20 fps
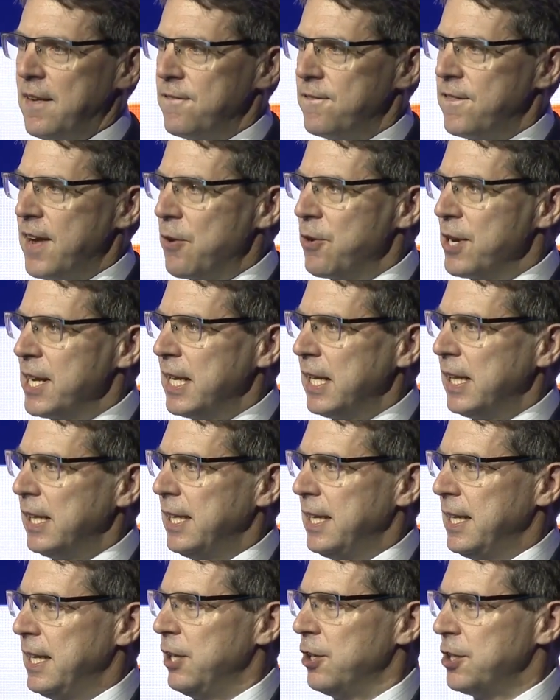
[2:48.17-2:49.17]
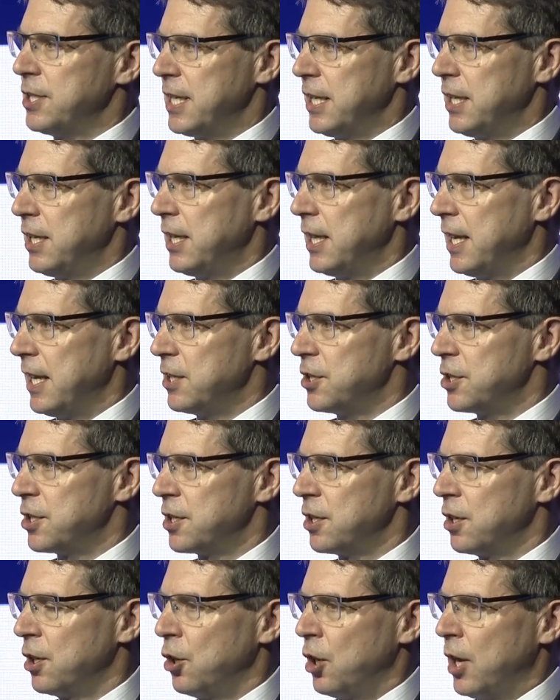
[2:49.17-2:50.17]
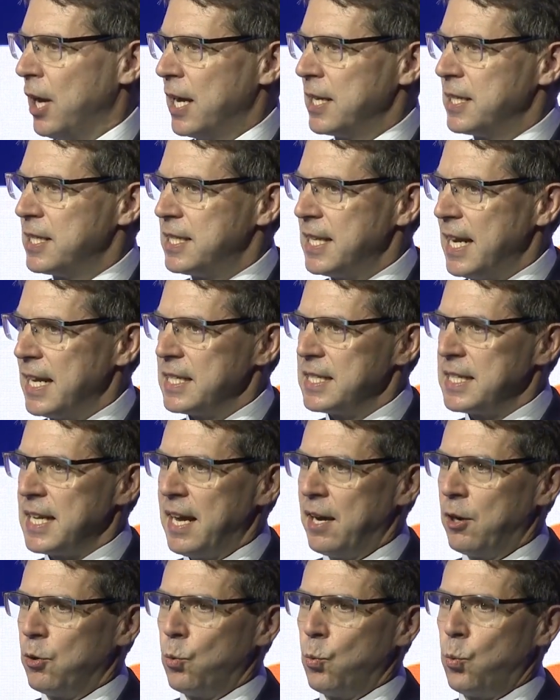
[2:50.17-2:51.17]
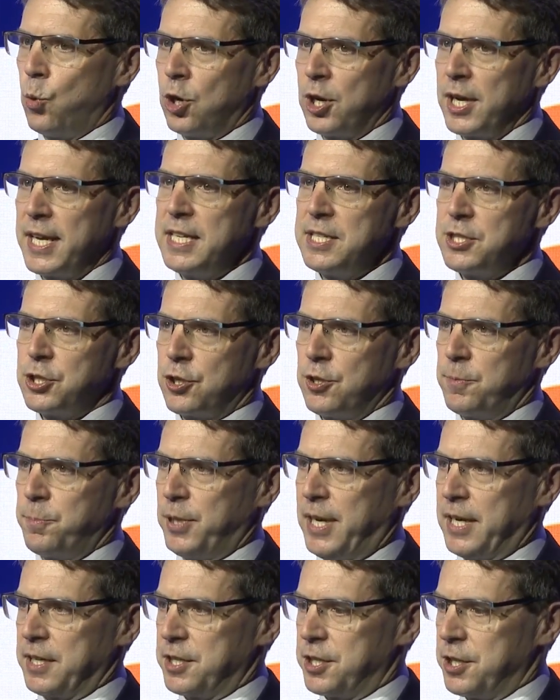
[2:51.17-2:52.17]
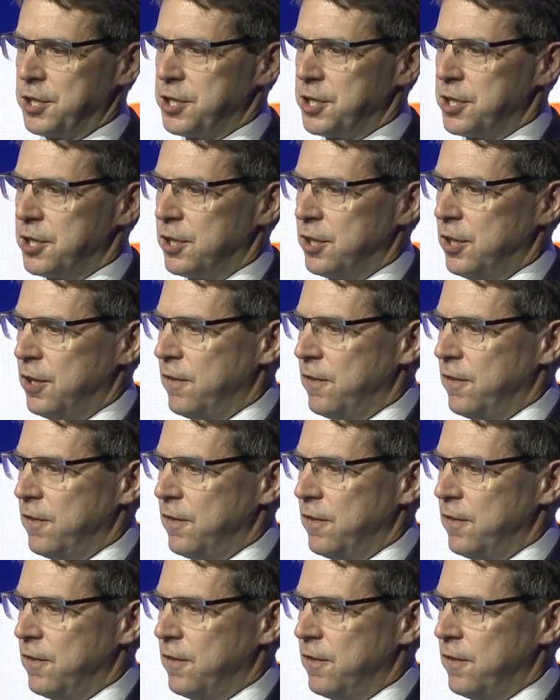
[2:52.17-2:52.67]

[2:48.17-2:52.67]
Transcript: very clearly articulates and sets out what is good practice